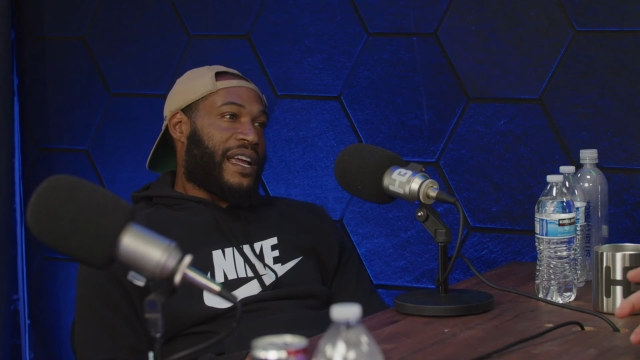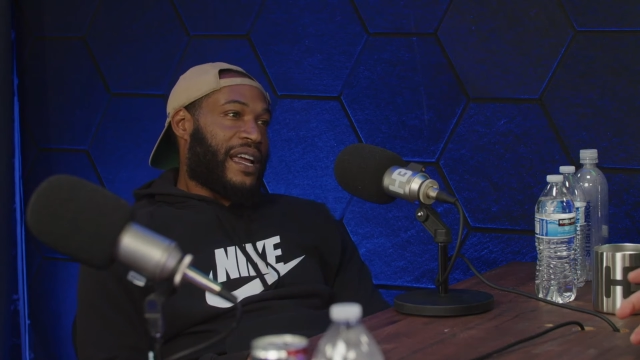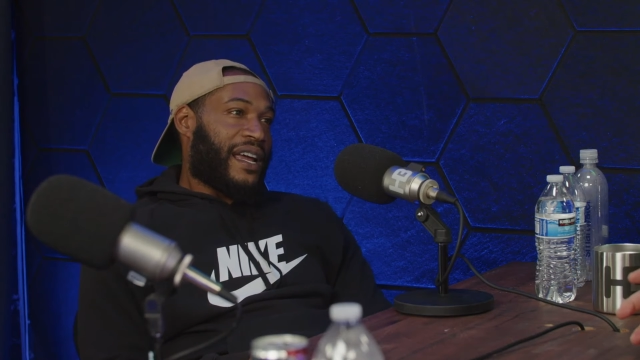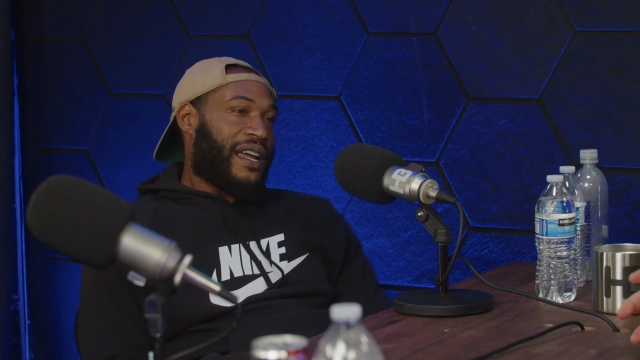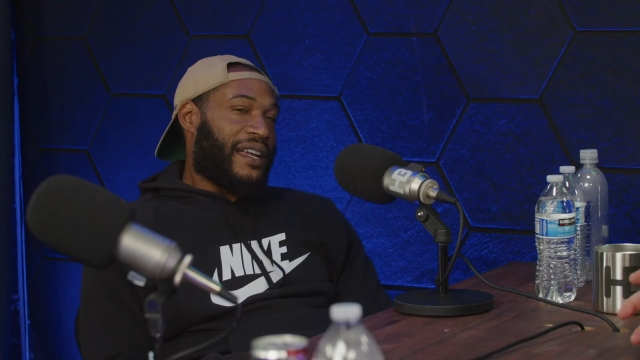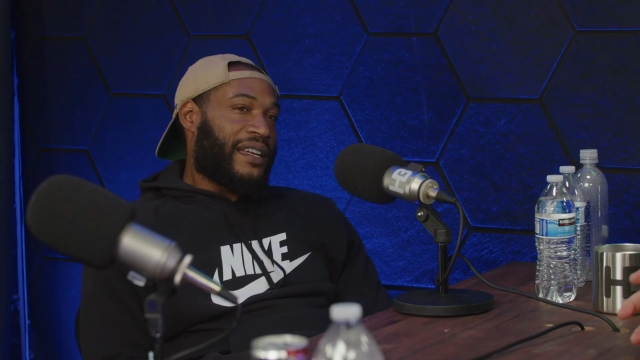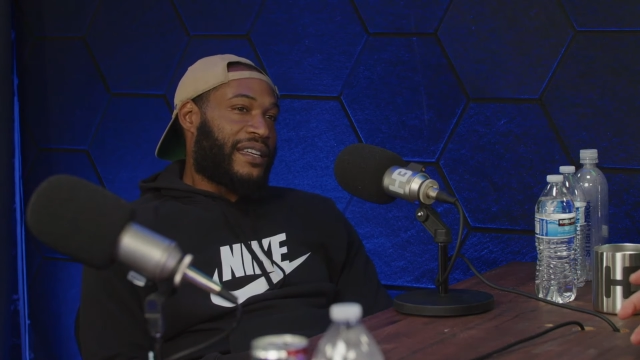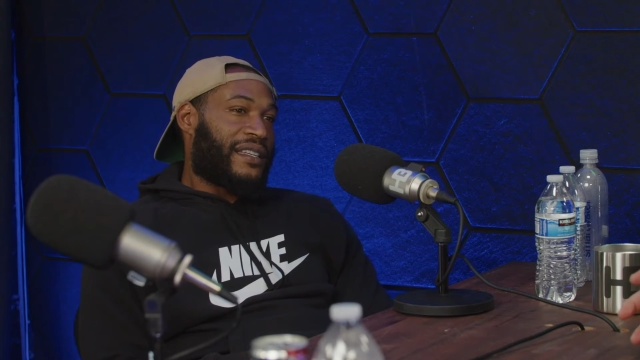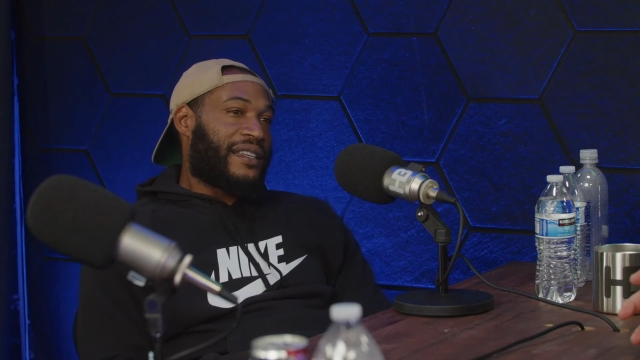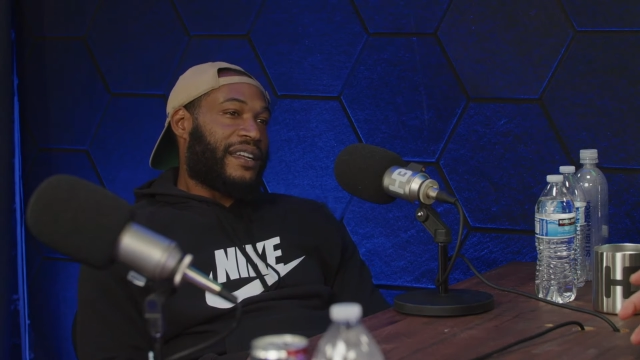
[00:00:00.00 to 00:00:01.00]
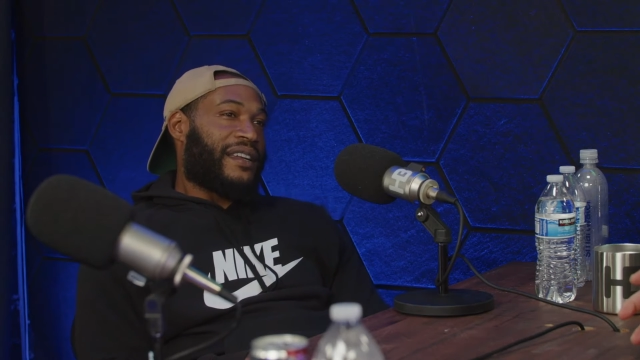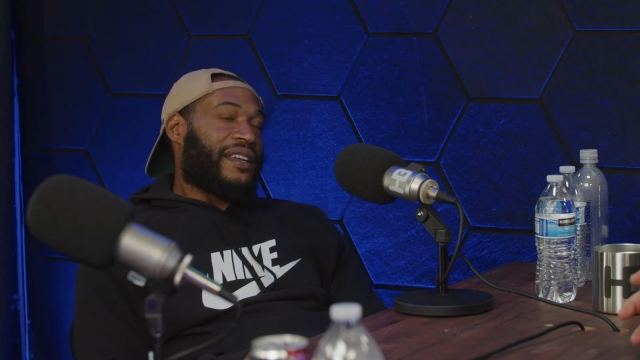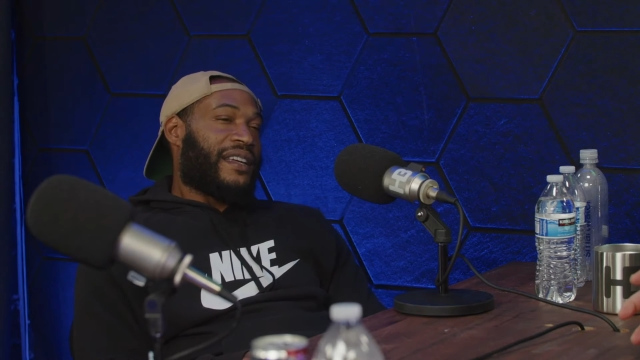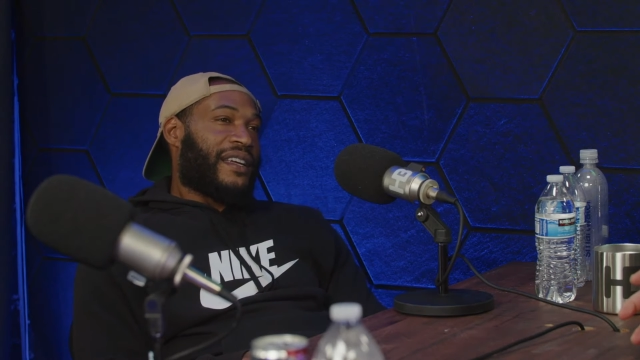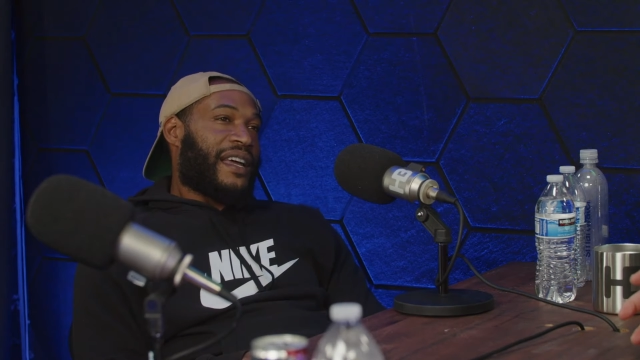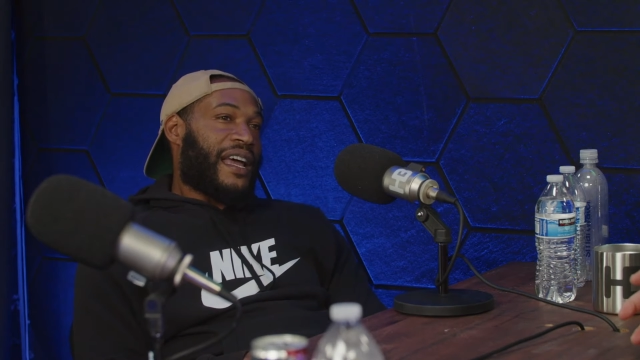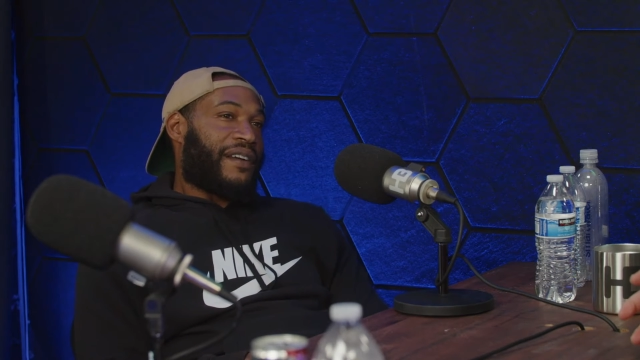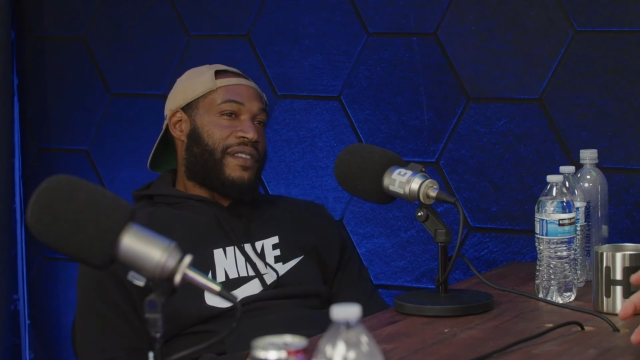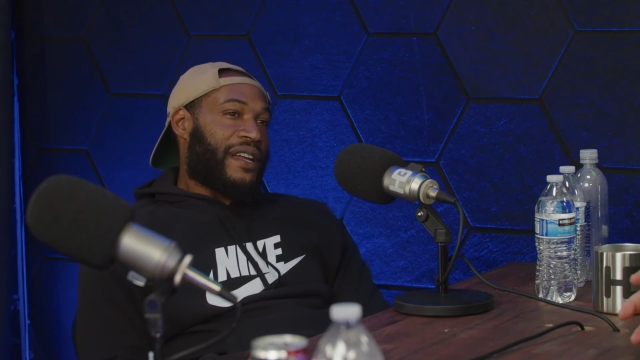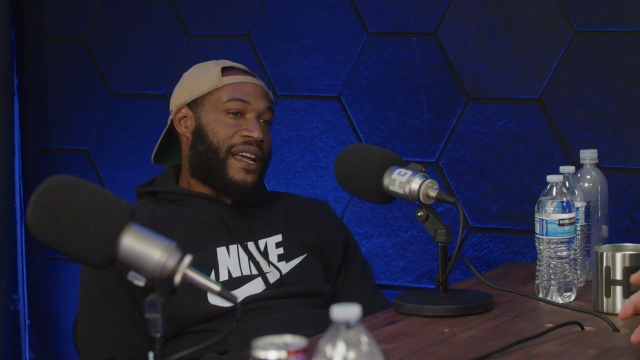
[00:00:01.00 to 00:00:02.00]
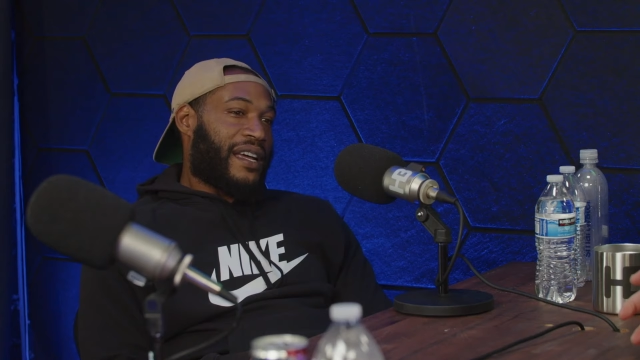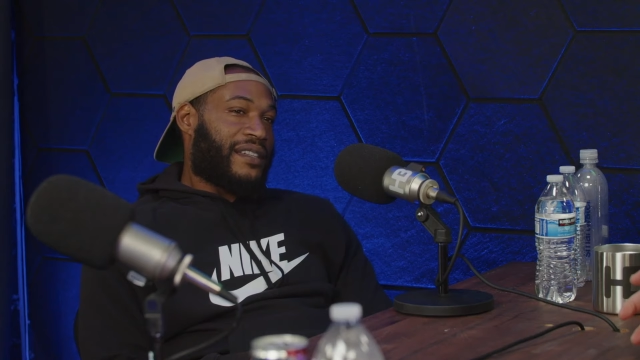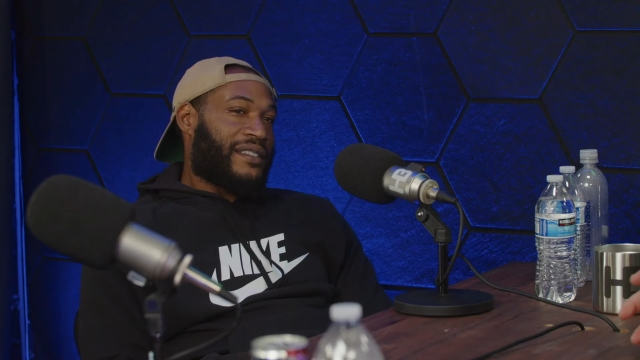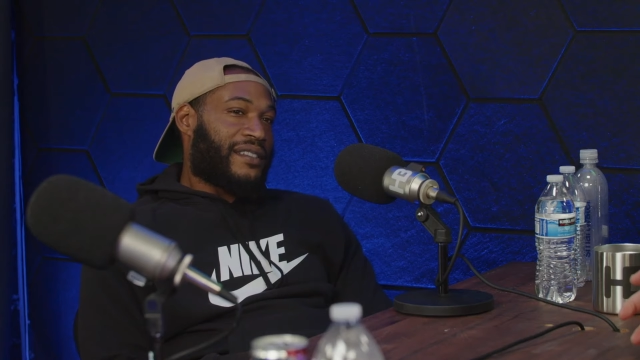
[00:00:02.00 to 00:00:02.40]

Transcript: and after that,